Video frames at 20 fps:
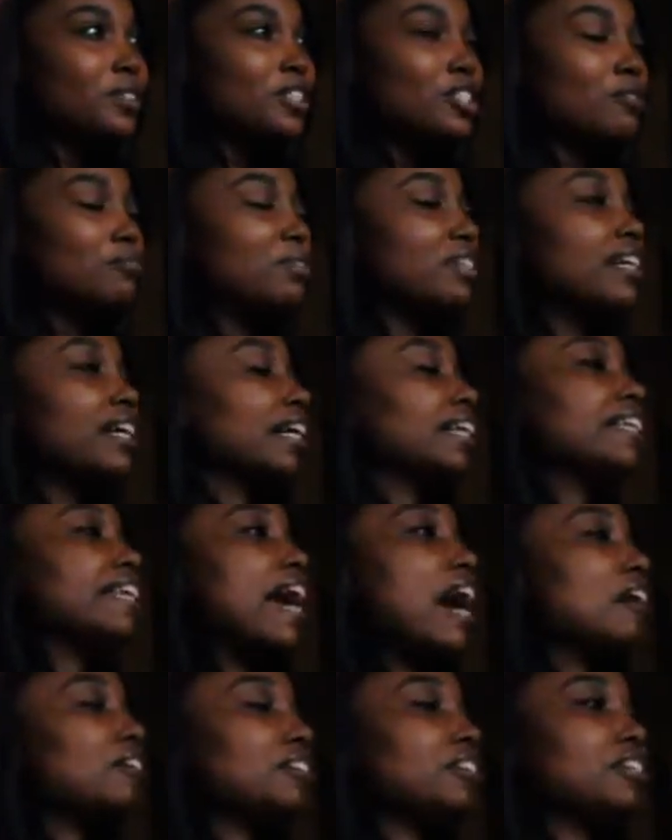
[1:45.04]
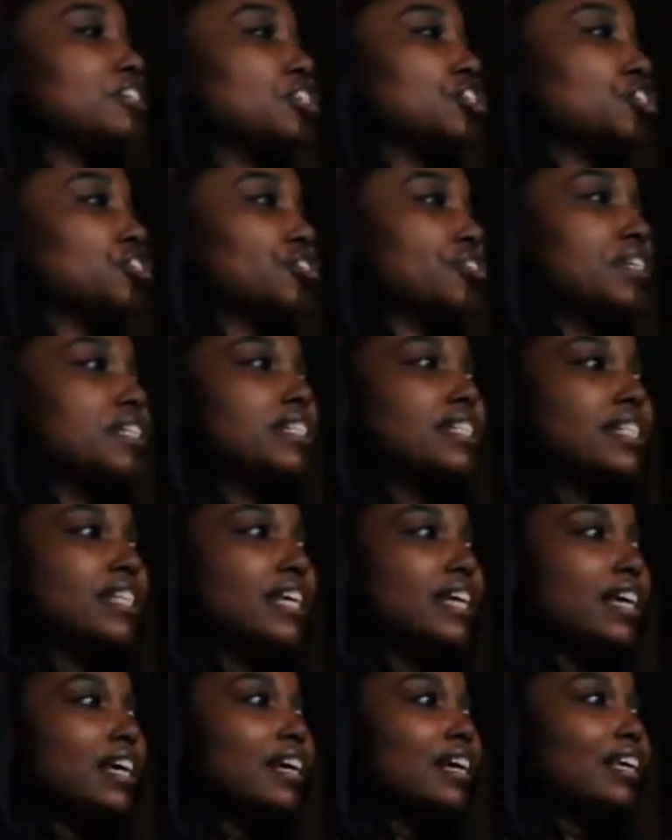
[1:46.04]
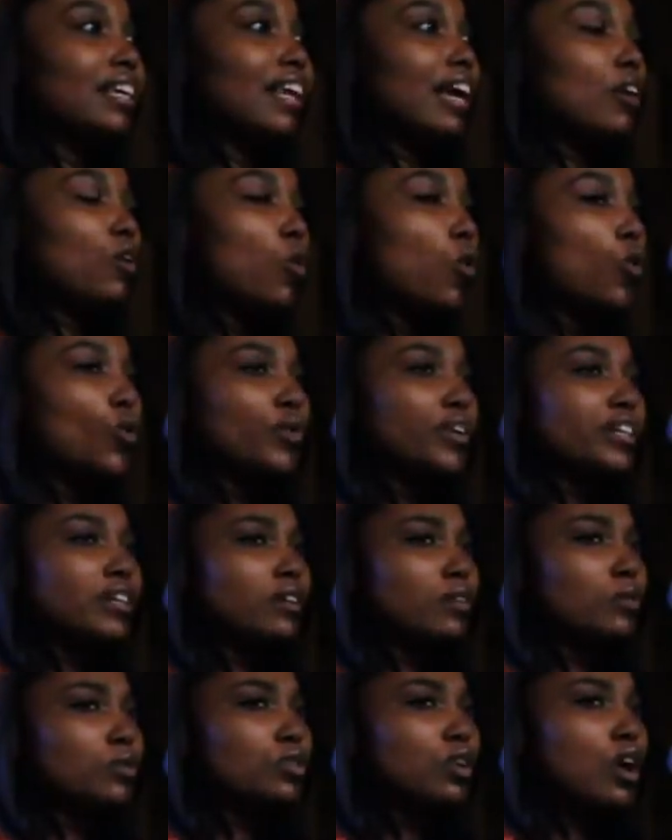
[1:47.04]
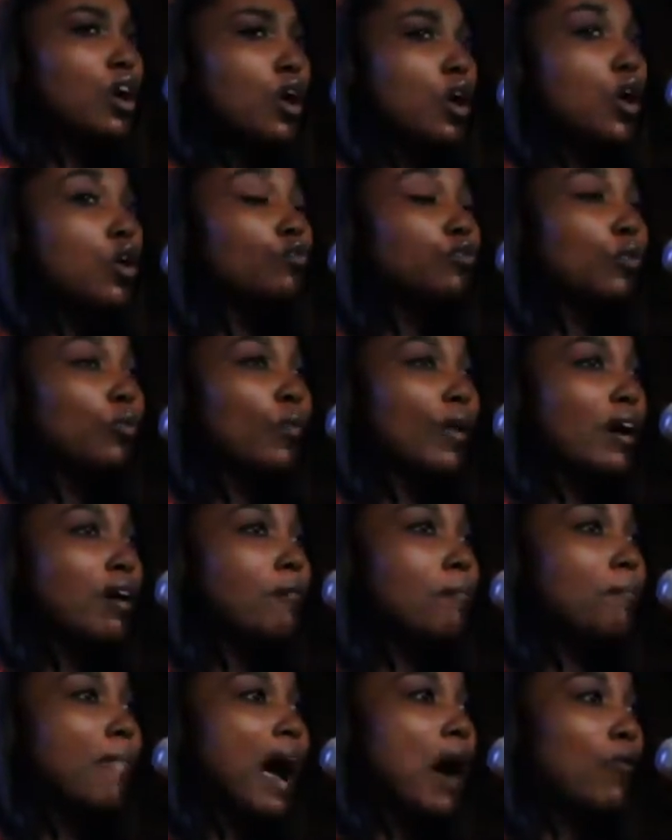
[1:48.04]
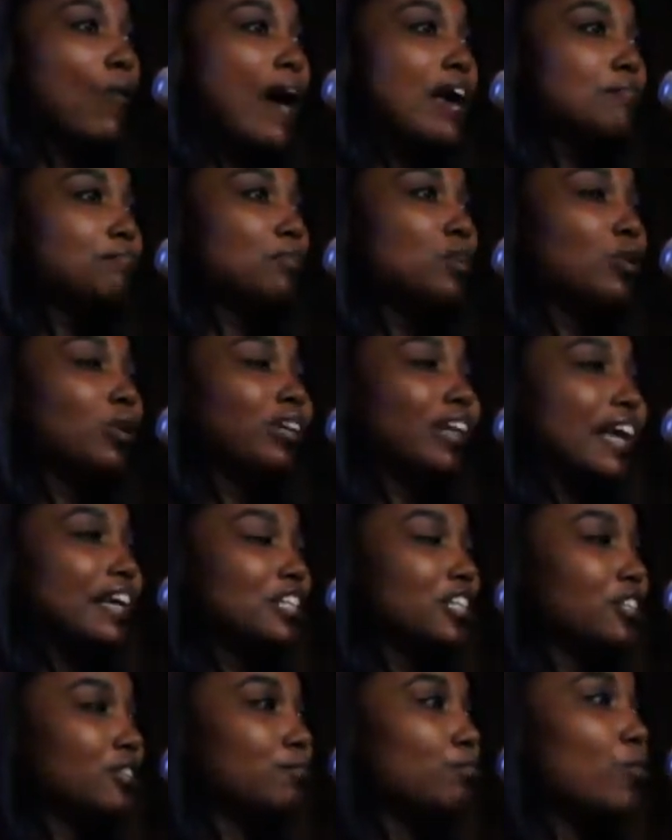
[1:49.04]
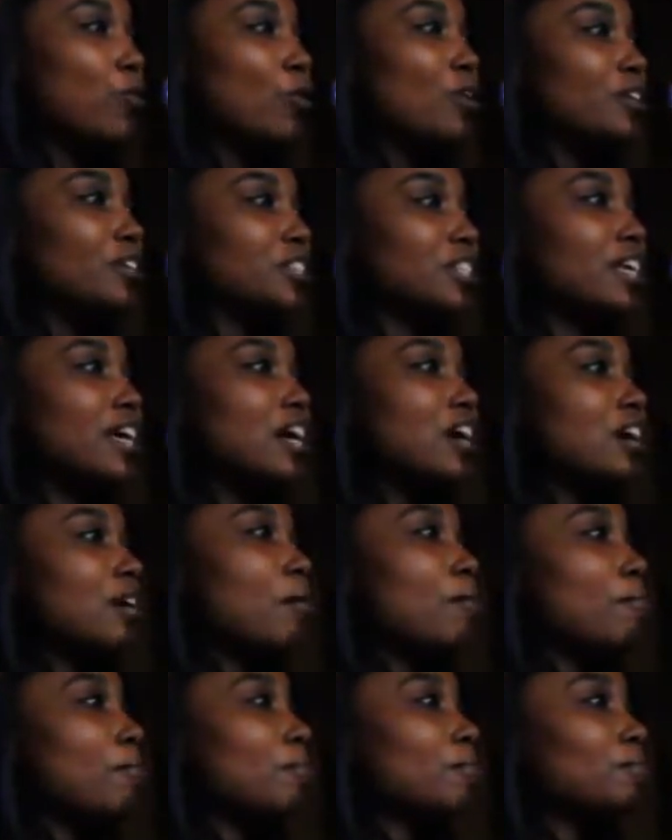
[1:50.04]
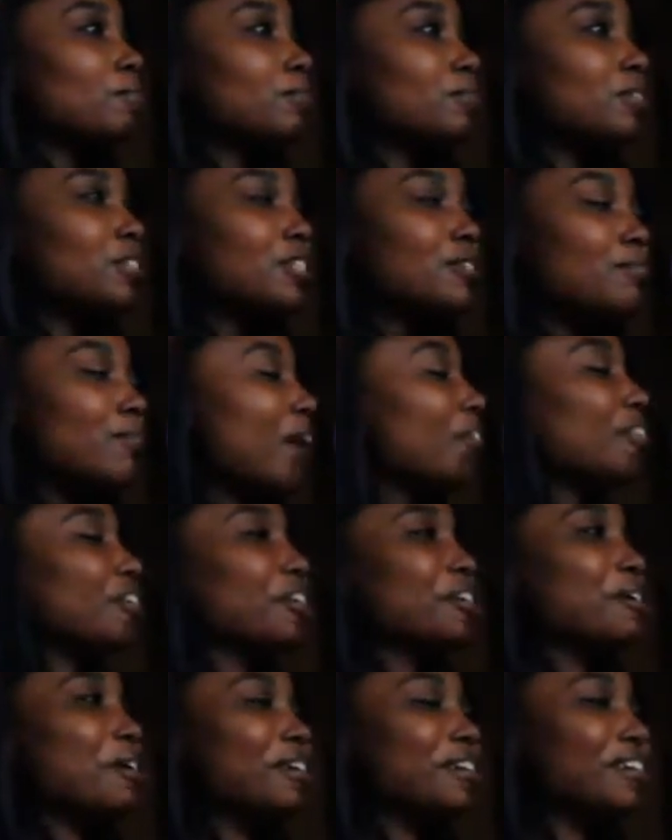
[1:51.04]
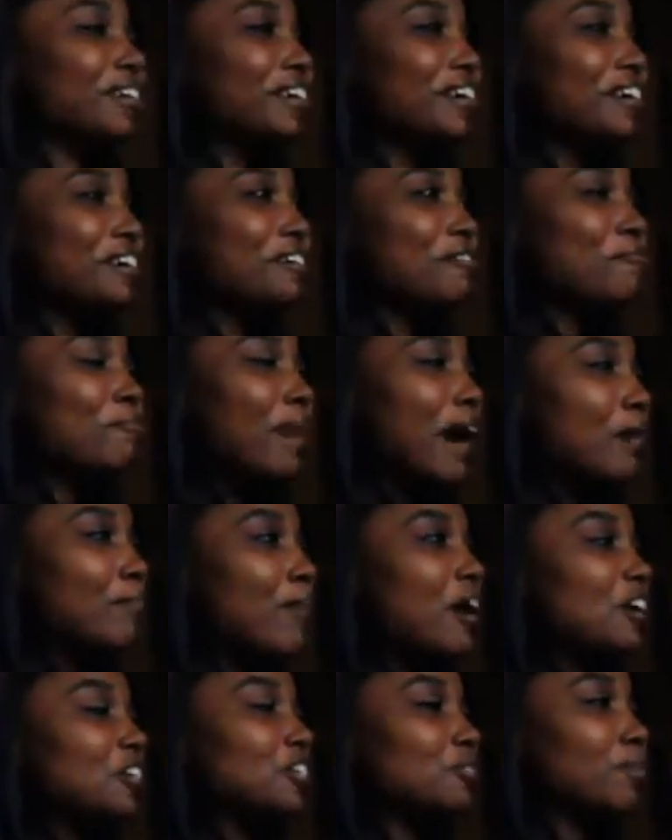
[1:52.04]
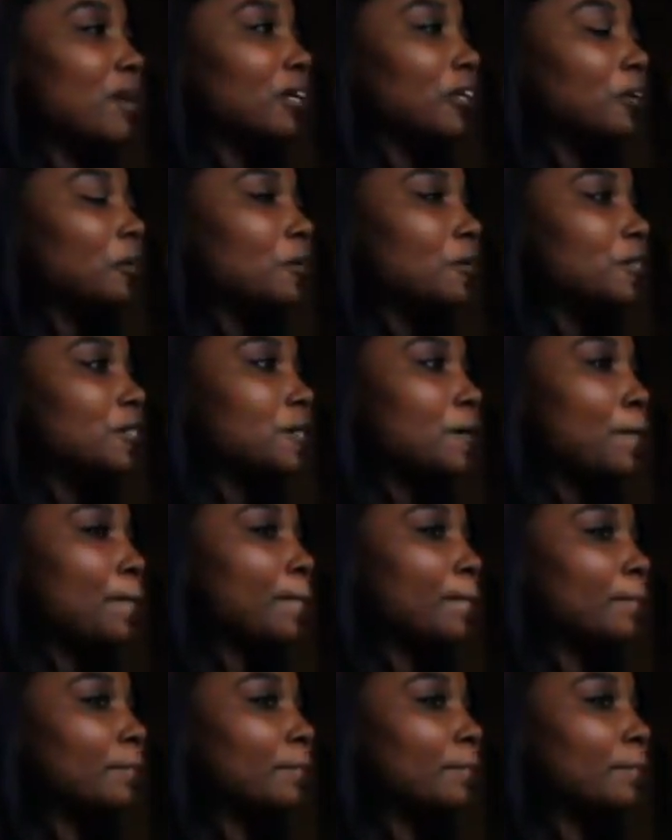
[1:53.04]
to be gunned down in the streets like Oreos, overwhelmed by white milk like s'mores, smothered by marshmallows.